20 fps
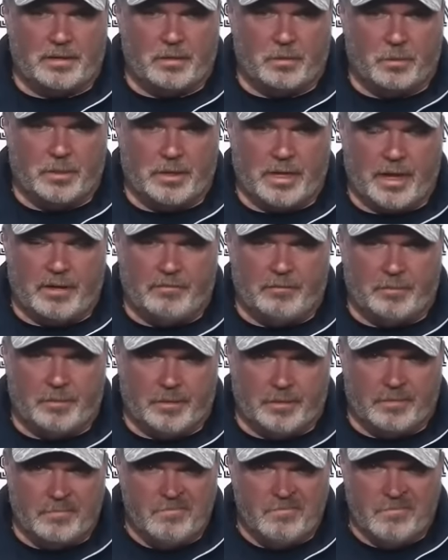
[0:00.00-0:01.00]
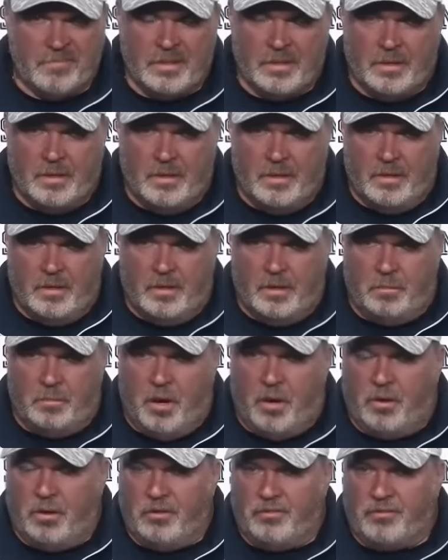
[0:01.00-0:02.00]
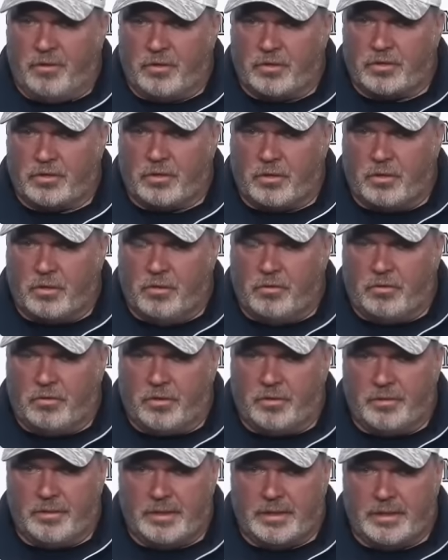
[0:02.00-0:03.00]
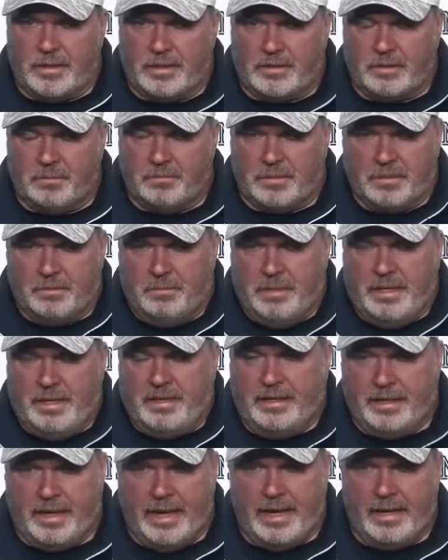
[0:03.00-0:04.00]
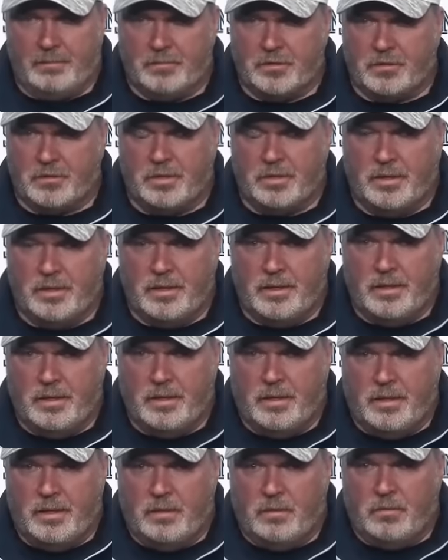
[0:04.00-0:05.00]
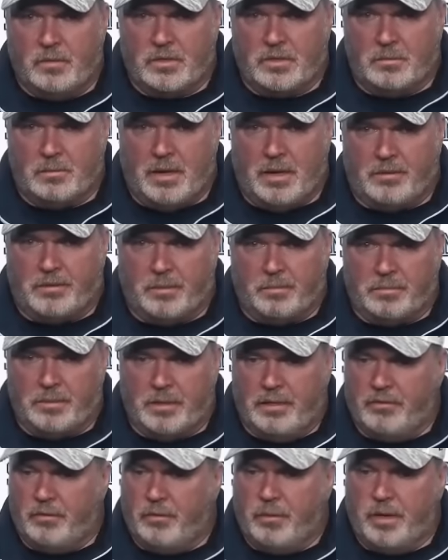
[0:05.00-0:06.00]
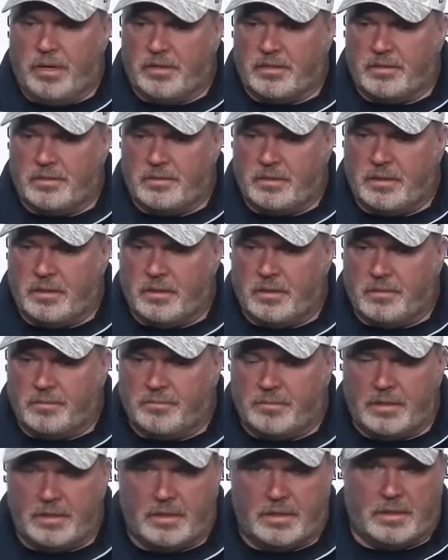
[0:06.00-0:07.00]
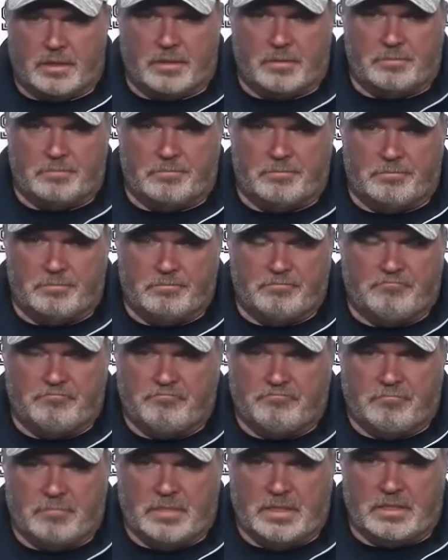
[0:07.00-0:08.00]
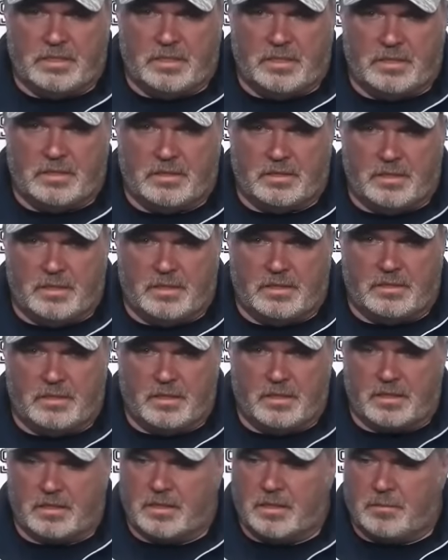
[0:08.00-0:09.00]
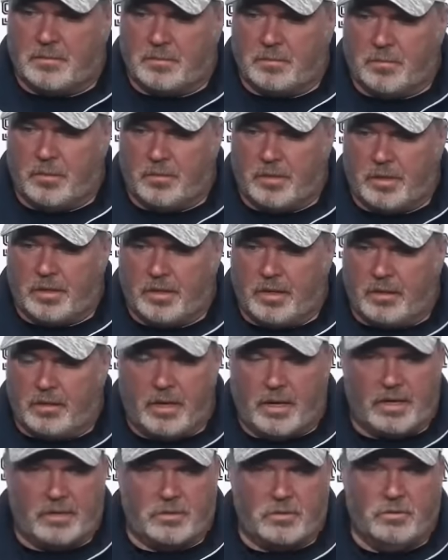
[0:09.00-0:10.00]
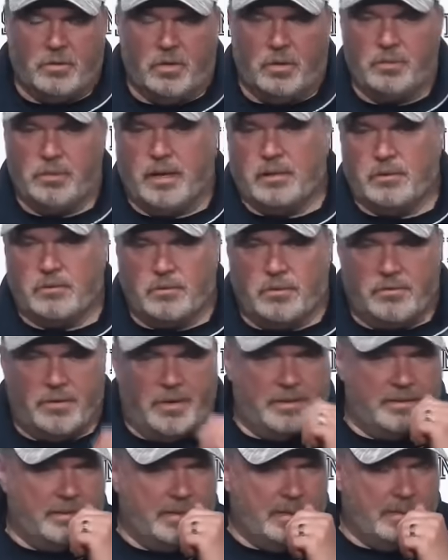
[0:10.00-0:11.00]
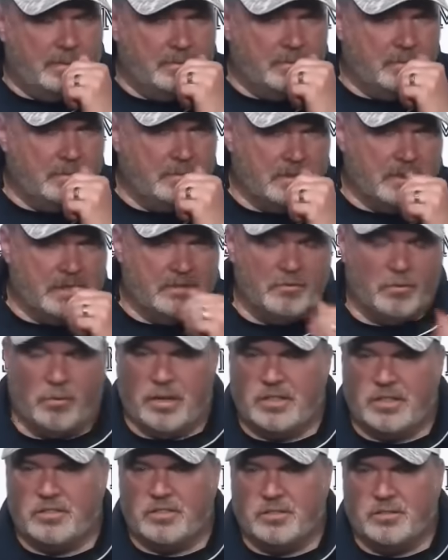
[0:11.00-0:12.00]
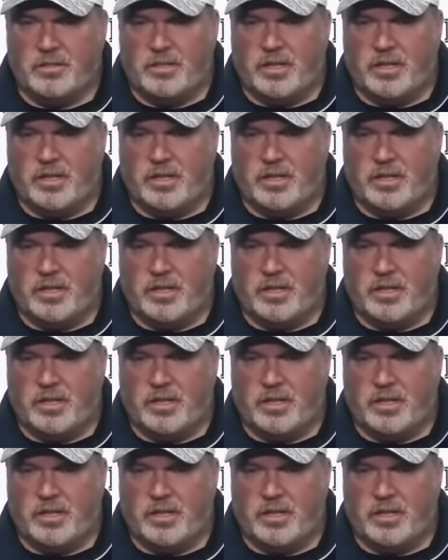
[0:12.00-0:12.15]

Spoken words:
You know, we gave them the ball on the first turnover. To me, the games was about the giveaways. You know, it's unacceptable. Our last two home games, we've had 10 giveaways.